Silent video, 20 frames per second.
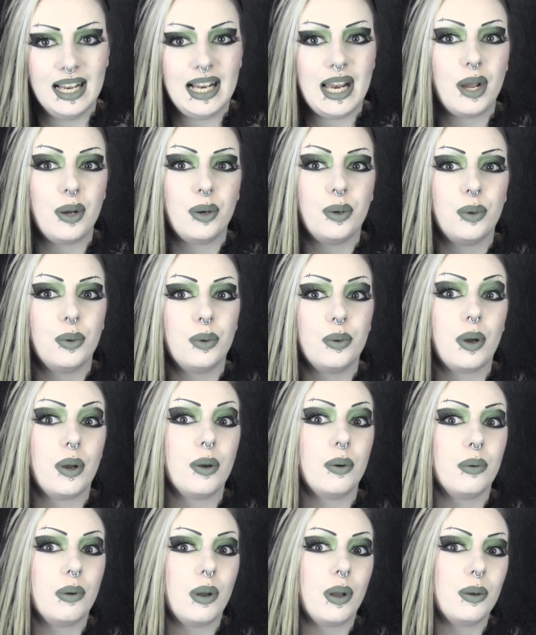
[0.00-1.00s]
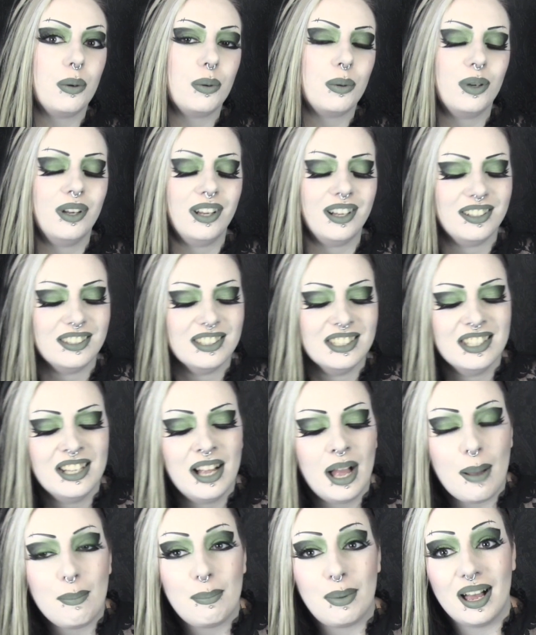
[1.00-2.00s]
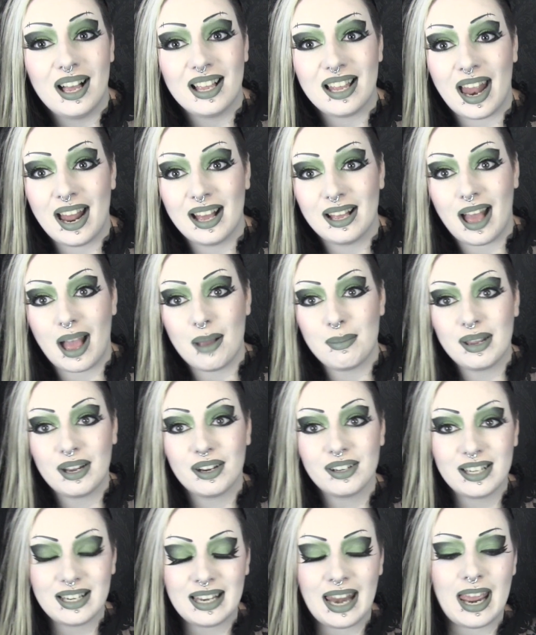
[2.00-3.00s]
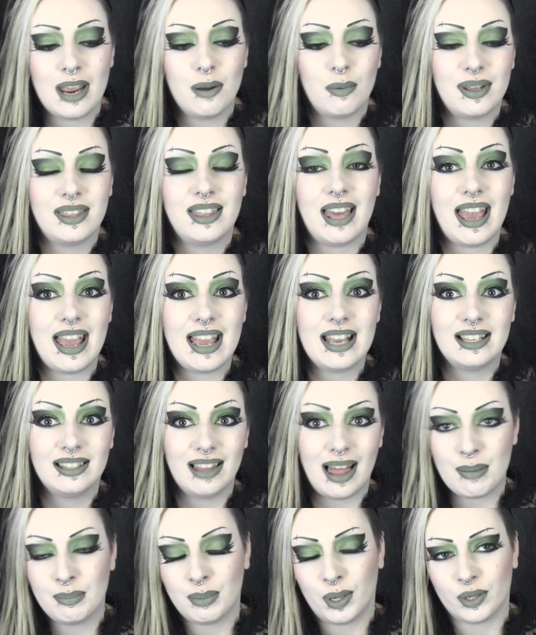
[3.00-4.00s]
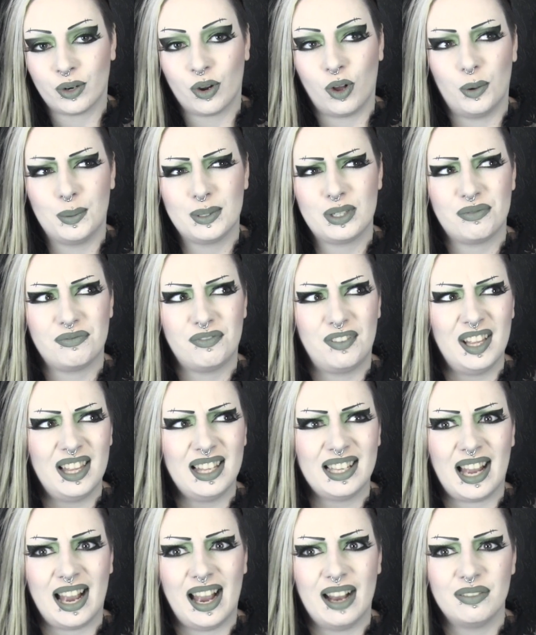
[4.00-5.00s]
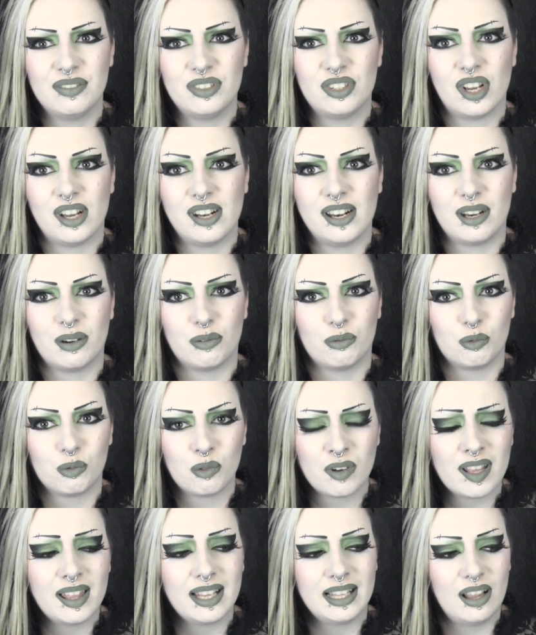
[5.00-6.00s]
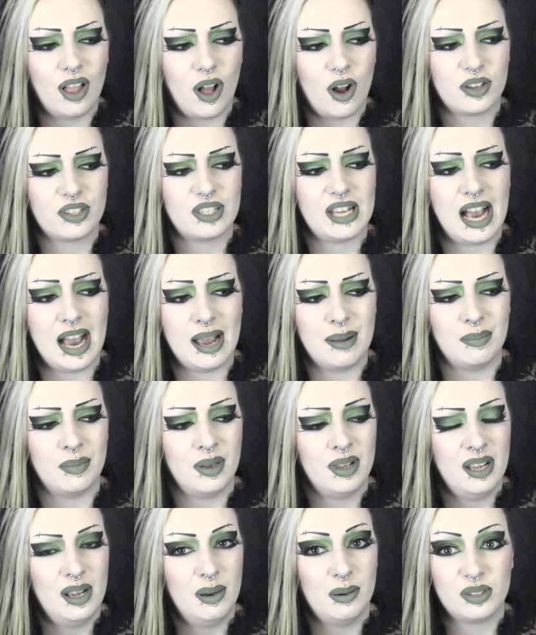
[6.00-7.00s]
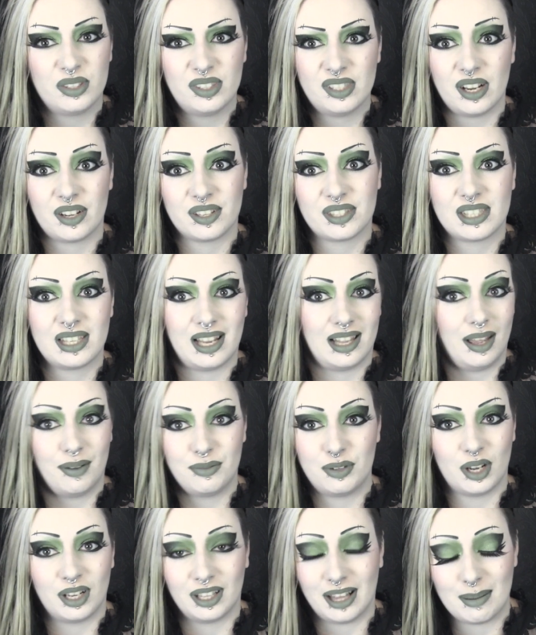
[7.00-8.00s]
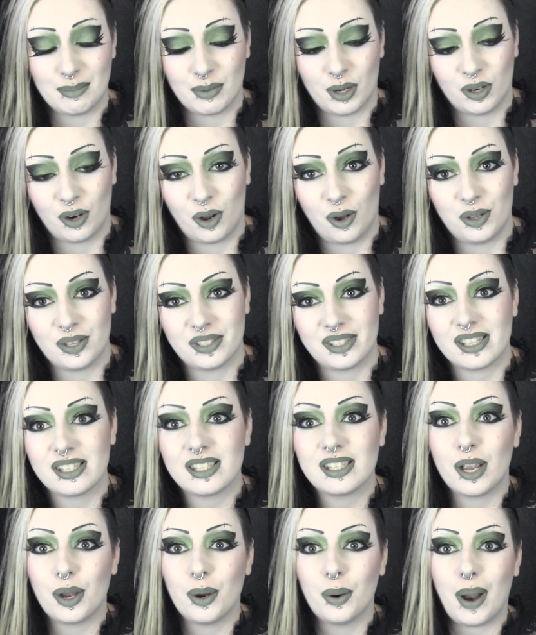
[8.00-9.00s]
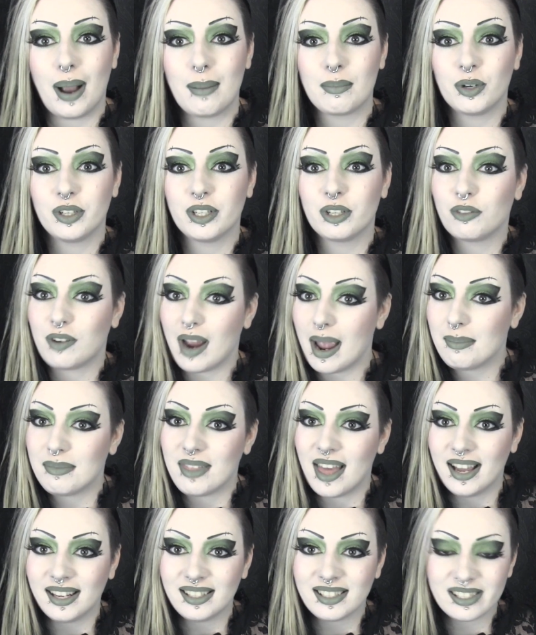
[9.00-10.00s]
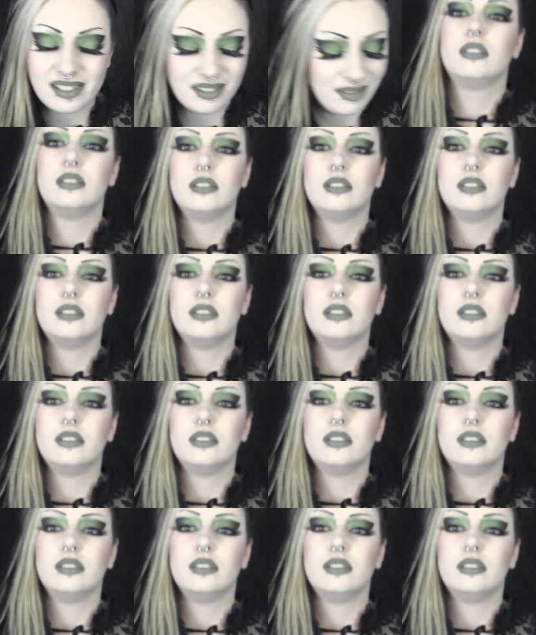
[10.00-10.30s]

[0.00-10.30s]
low. Ooh, ooh. But I'm here today with a Glambot haul, which I feel like I haven't done in a really long time, which sucks because I love doing Glambot hauls, so I'm going to grab that,